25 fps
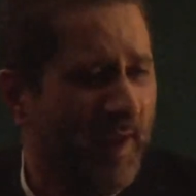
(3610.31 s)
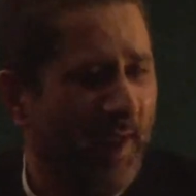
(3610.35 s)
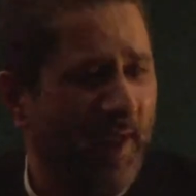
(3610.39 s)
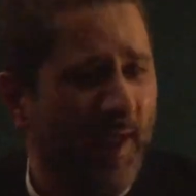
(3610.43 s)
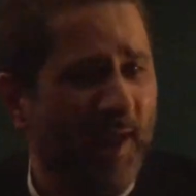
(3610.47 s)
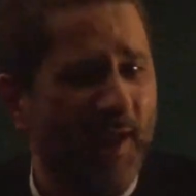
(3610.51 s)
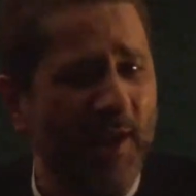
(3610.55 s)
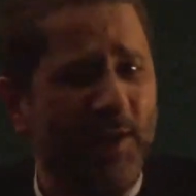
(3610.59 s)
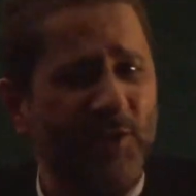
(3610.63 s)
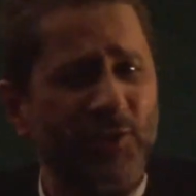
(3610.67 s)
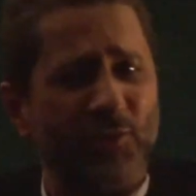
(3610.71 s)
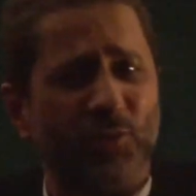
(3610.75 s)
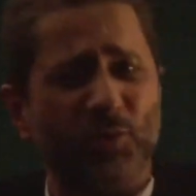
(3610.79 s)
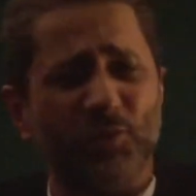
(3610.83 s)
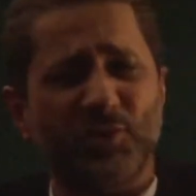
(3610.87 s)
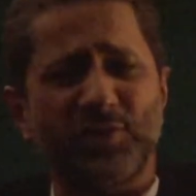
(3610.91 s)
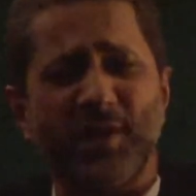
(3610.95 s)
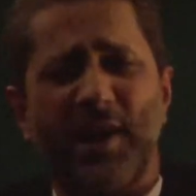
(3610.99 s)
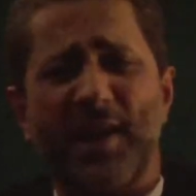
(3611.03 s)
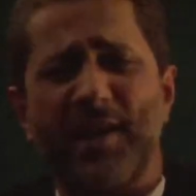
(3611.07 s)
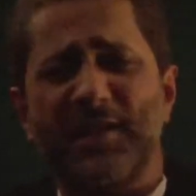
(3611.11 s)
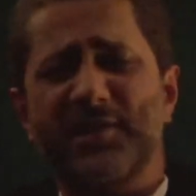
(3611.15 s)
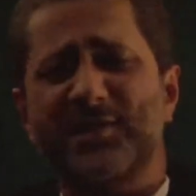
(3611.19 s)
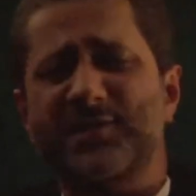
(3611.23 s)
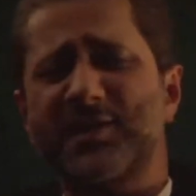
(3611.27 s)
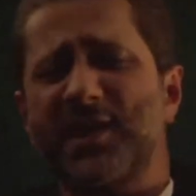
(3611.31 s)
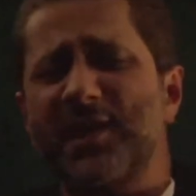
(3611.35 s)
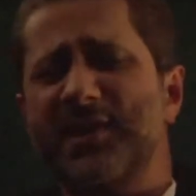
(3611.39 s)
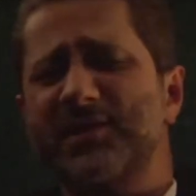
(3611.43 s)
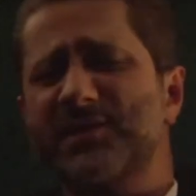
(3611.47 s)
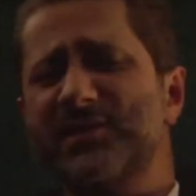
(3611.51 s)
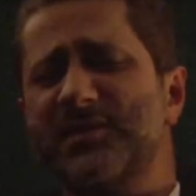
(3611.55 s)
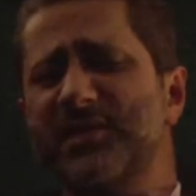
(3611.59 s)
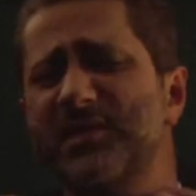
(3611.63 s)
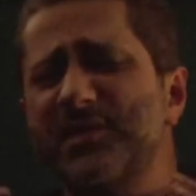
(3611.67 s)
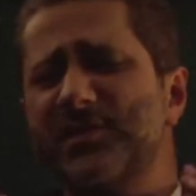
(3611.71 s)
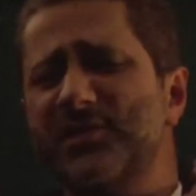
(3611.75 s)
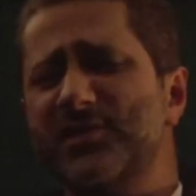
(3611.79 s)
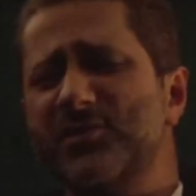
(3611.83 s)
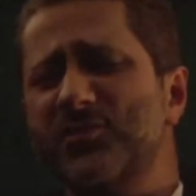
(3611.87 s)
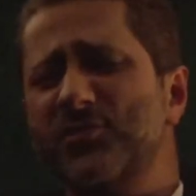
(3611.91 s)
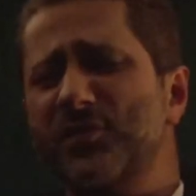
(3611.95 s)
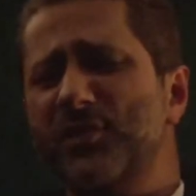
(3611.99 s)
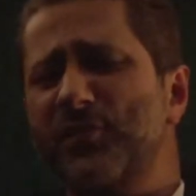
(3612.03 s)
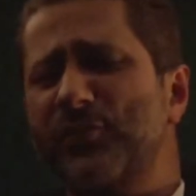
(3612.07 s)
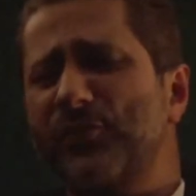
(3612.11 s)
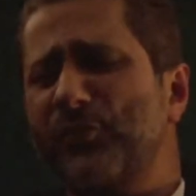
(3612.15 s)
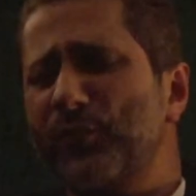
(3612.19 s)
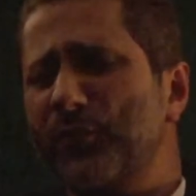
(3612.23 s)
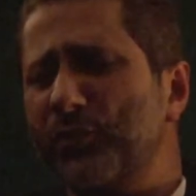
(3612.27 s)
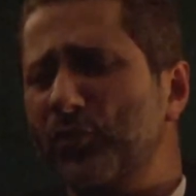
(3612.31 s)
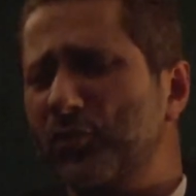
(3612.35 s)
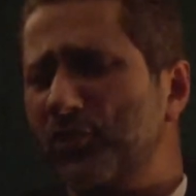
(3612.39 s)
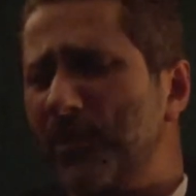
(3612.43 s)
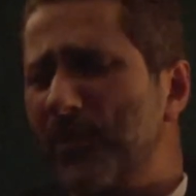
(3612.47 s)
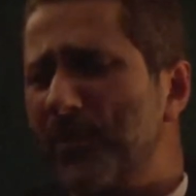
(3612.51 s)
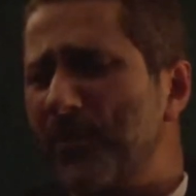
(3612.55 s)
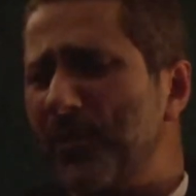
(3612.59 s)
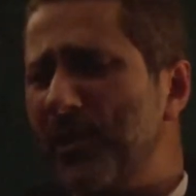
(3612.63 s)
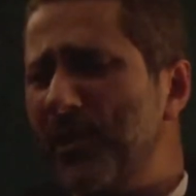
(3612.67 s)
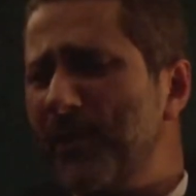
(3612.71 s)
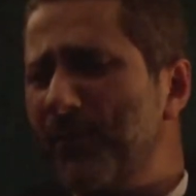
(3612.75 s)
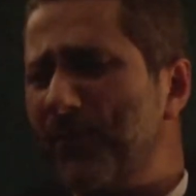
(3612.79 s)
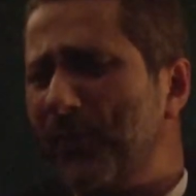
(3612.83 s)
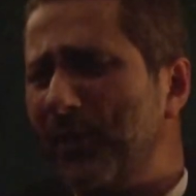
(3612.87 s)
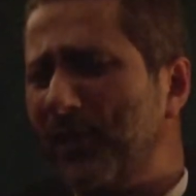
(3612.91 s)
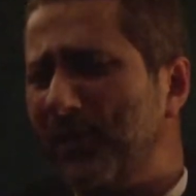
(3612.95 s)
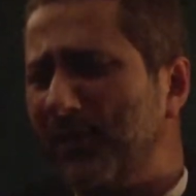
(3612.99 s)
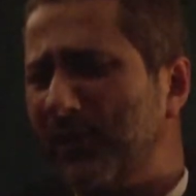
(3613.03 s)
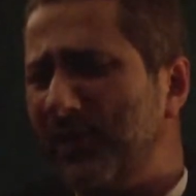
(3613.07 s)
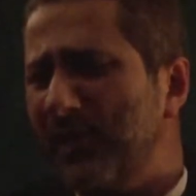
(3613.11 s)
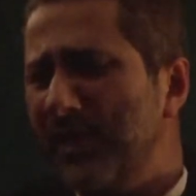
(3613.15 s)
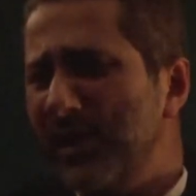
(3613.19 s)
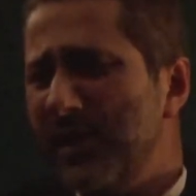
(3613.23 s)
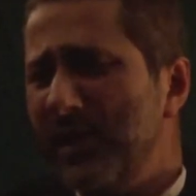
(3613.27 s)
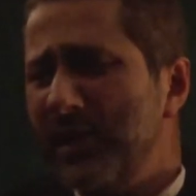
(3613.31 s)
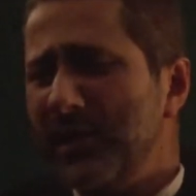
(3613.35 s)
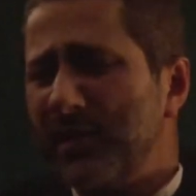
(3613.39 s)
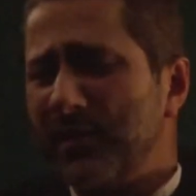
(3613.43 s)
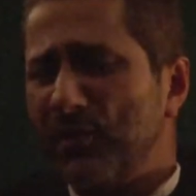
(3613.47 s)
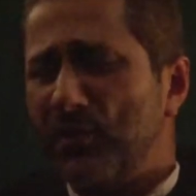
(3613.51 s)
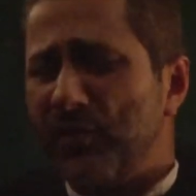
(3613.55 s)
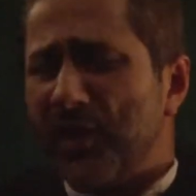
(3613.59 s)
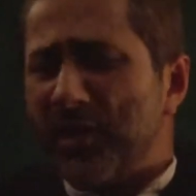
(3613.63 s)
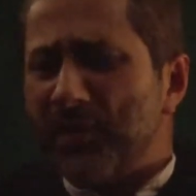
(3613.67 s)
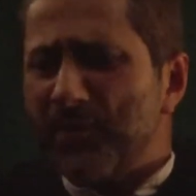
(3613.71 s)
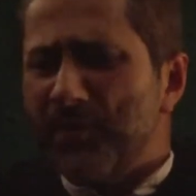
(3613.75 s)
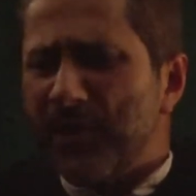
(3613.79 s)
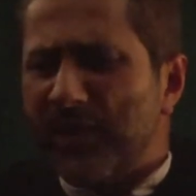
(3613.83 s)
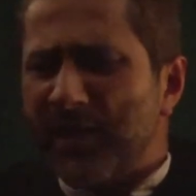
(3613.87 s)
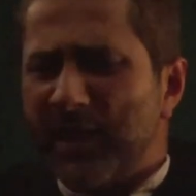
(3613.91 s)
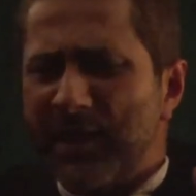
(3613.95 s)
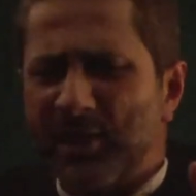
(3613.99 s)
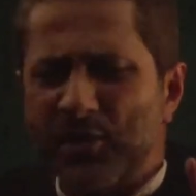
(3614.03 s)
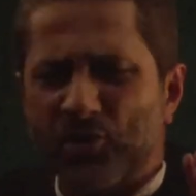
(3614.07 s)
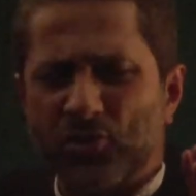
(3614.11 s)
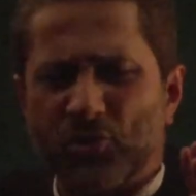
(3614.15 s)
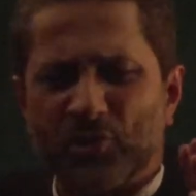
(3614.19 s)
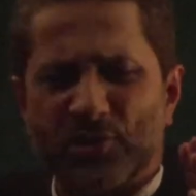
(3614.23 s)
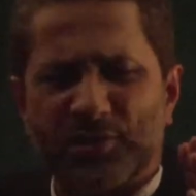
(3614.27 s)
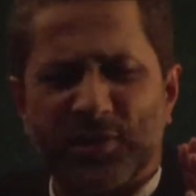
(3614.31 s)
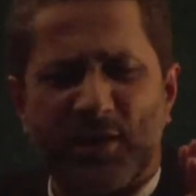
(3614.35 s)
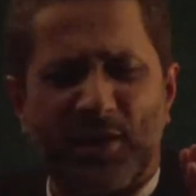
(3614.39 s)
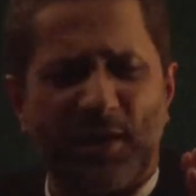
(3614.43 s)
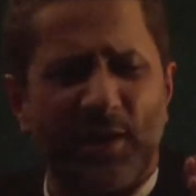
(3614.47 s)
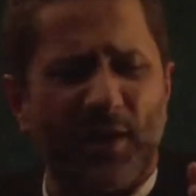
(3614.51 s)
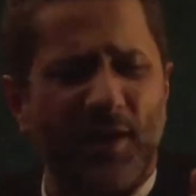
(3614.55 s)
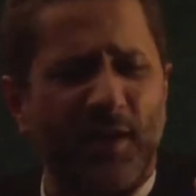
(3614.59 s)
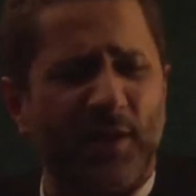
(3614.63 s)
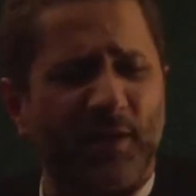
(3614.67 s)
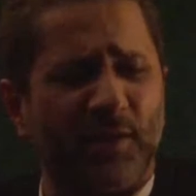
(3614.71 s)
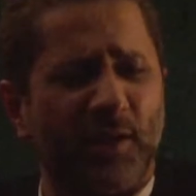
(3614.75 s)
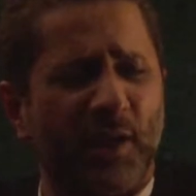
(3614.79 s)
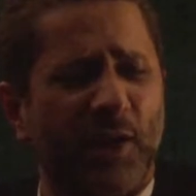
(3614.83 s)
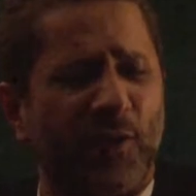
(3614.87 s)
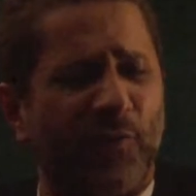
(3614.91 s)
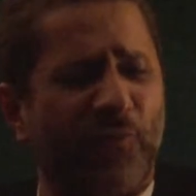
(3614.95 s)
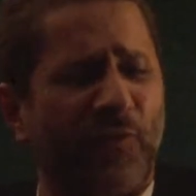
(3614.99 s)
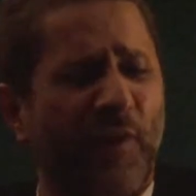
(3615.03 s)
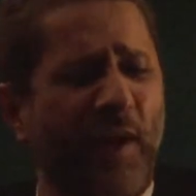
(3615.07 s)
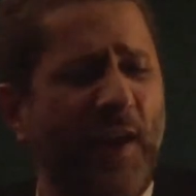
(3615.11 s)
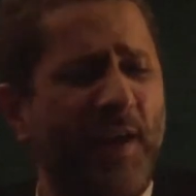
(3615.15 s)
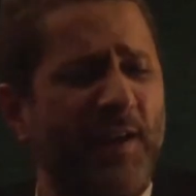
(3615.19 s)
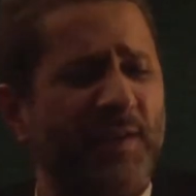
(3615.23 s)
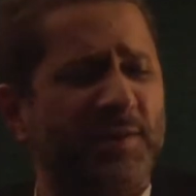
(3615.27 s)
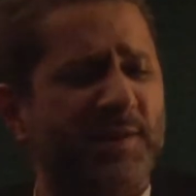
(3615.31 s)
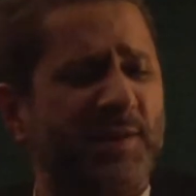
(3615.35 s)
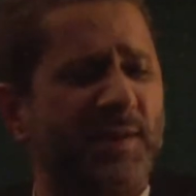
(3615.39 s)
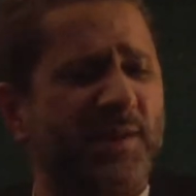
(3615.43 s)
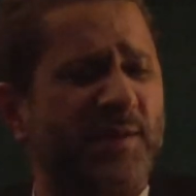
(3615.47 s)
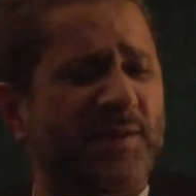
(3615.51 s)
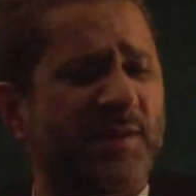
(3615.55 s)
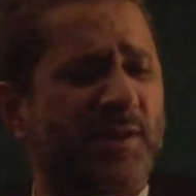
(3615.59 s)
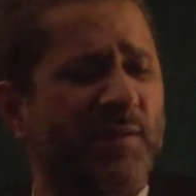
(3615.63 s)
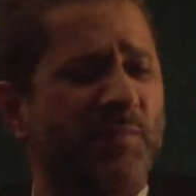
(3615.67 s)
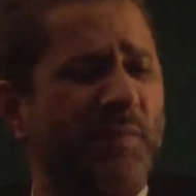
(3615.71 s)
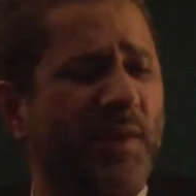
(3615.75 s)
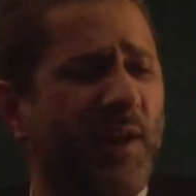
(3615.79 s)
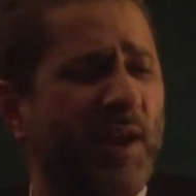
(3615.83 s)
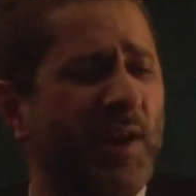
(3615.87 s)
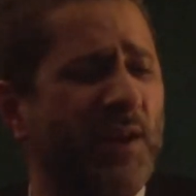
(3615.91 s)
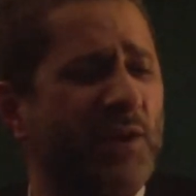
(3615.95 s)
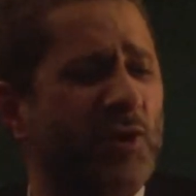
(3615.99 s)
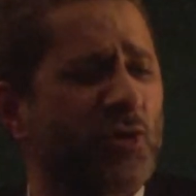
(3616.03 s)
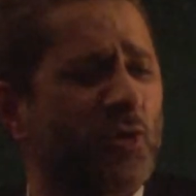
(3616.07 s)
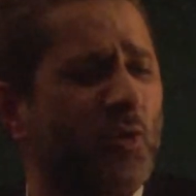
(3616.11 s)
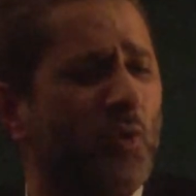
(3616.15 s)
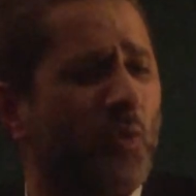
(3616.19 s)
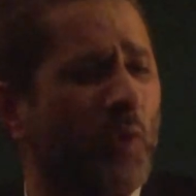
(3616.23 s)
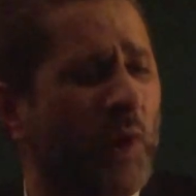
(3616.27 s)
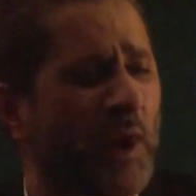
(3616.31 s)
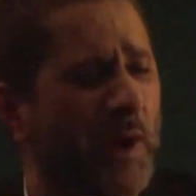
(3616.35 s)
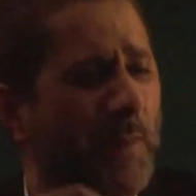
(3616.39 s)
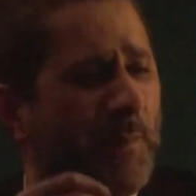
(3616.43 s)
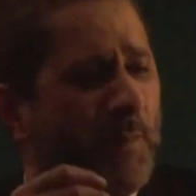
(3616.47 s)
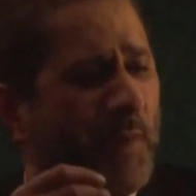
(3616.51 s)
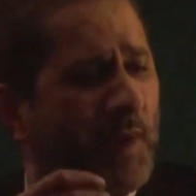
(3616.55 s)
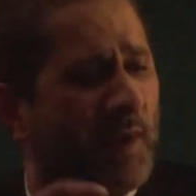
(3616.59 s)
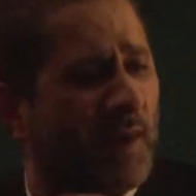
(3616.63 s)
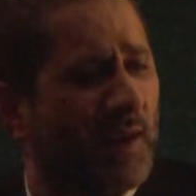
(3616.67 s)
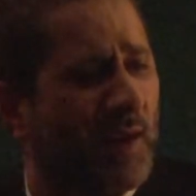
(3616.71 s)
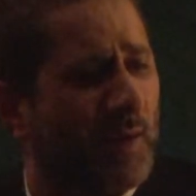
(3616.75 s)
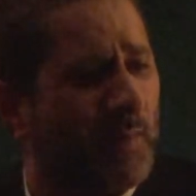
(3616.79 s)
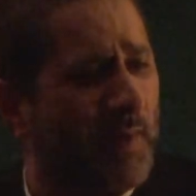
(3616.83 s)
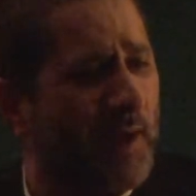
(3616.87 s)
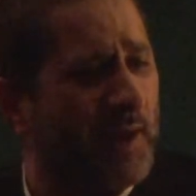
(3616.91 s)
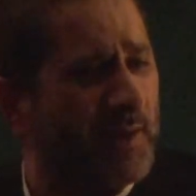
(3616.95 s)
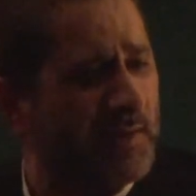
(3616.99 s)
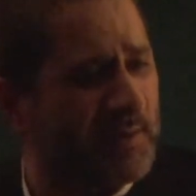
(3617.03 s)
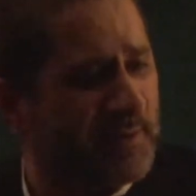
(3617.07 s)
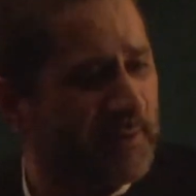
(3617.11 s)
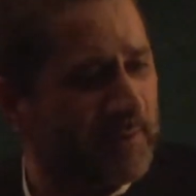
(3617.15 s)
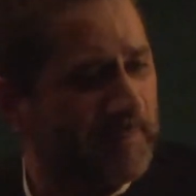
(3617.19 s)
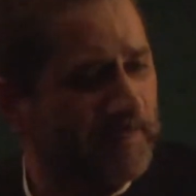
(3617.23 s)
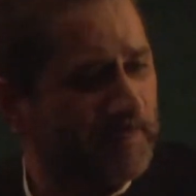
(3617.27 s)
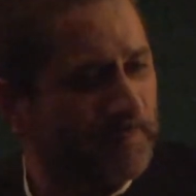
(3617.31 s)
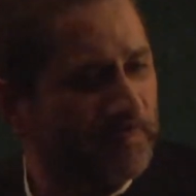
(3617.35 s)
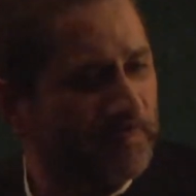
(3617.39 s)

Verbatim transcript: As Hussein says this to the, to the people, they begin to turn their faces and begin to weep and lament.